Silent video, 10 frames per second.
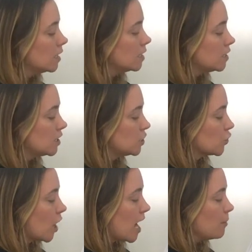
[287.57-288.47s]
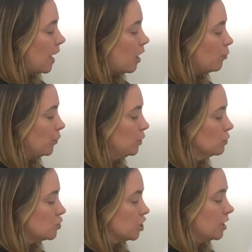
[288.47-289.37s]
Describe how
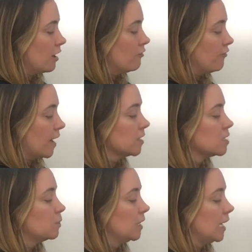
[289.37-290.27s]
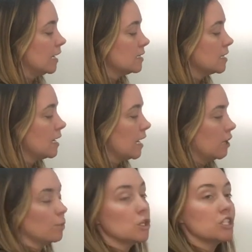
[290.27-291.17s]
pollution affects plants and
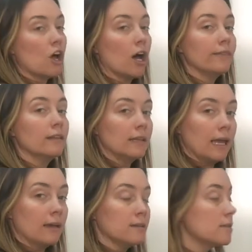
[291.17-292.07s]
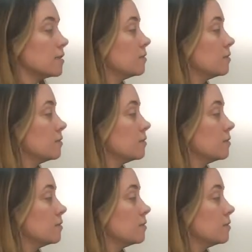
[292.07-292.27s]
animals on the land.